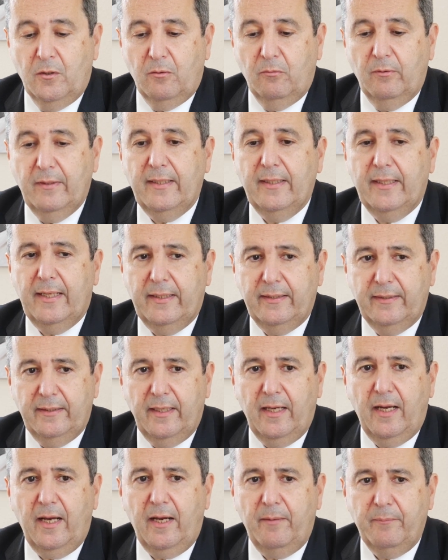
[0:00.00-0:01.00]
Well, uh,
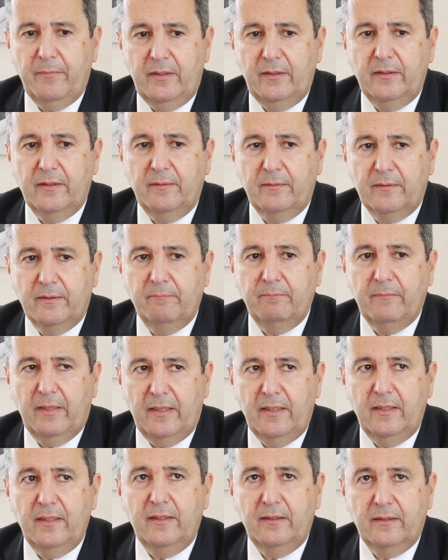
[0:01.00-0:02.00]
yeah, I mean that the
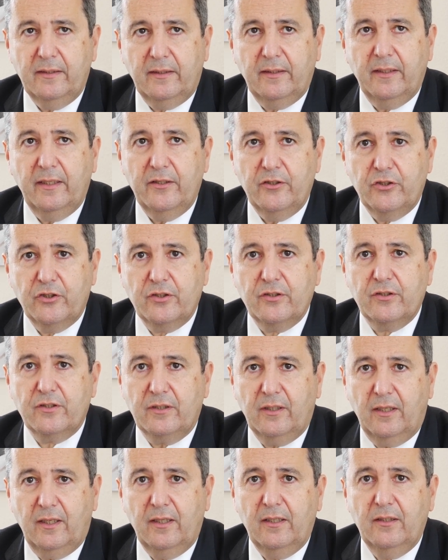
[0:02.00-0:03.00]
main indications
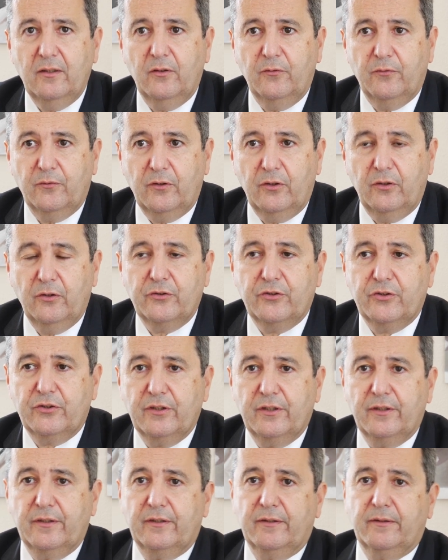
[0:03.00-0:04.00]
are, of course,
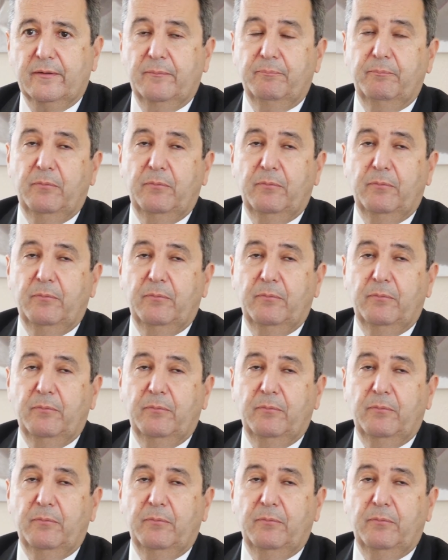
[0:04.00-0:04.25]
the